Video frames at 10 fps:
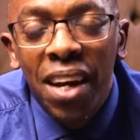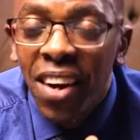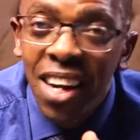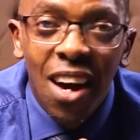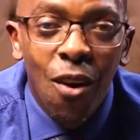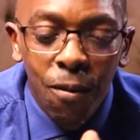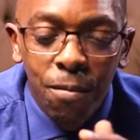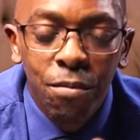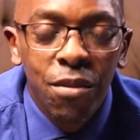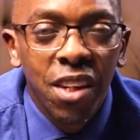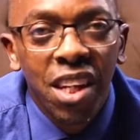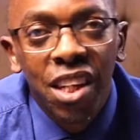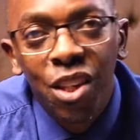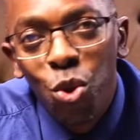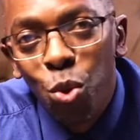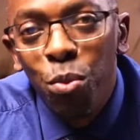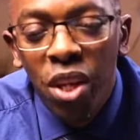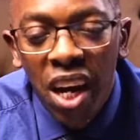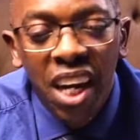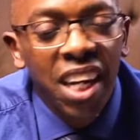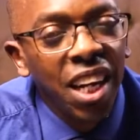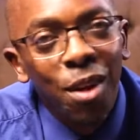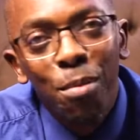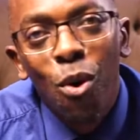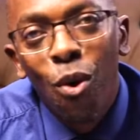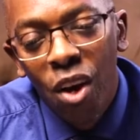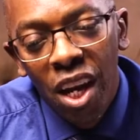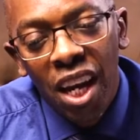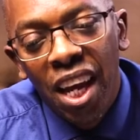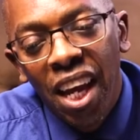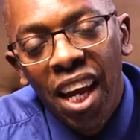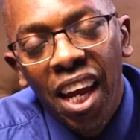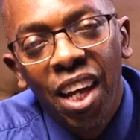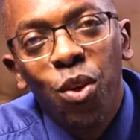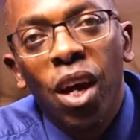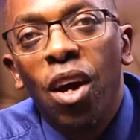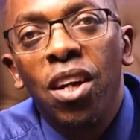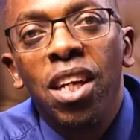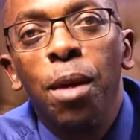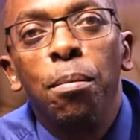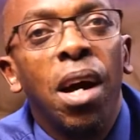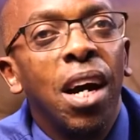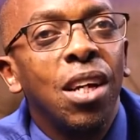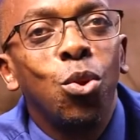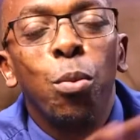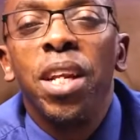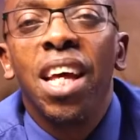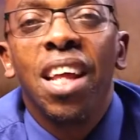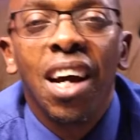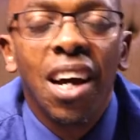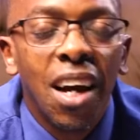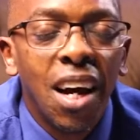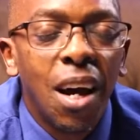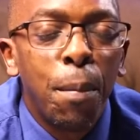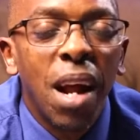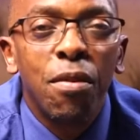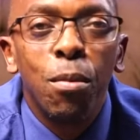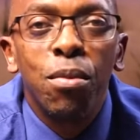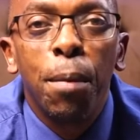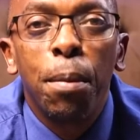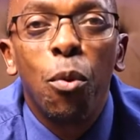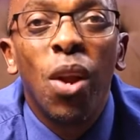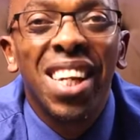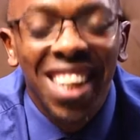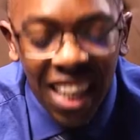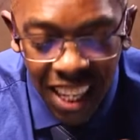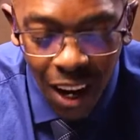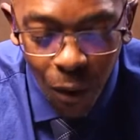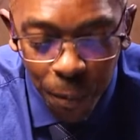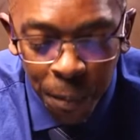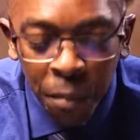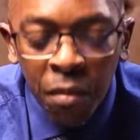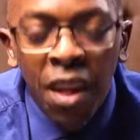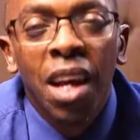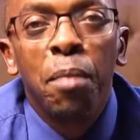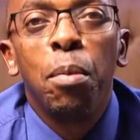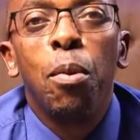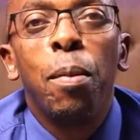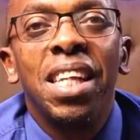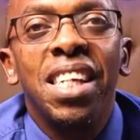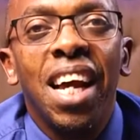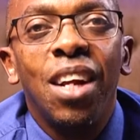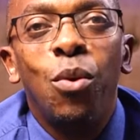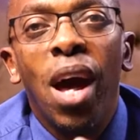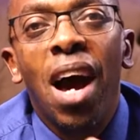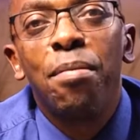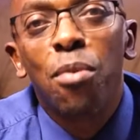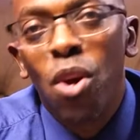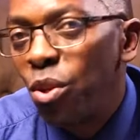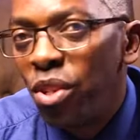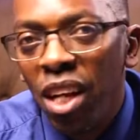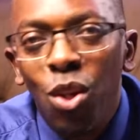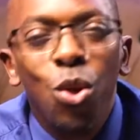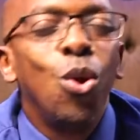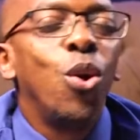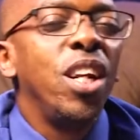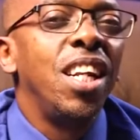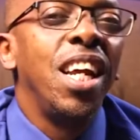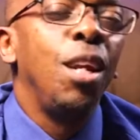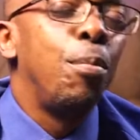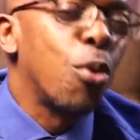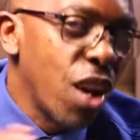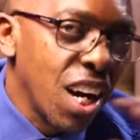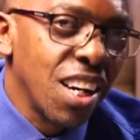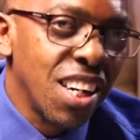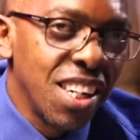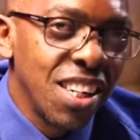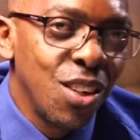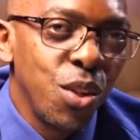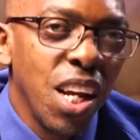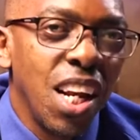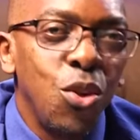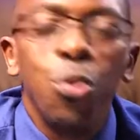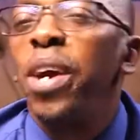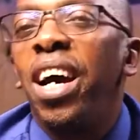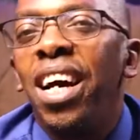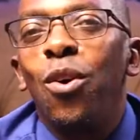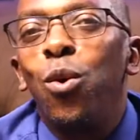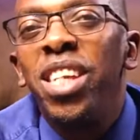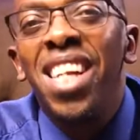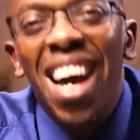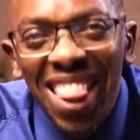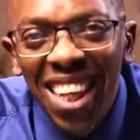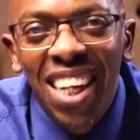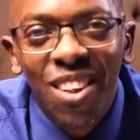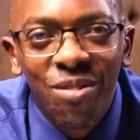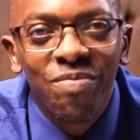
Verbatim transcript: Right now, Jumia, Kilimall, uh, you can name so many other uh, platforms that people are selling. Now, people might say, Do I have products to sell? You don't need any product to sell. Jumia owns nothing.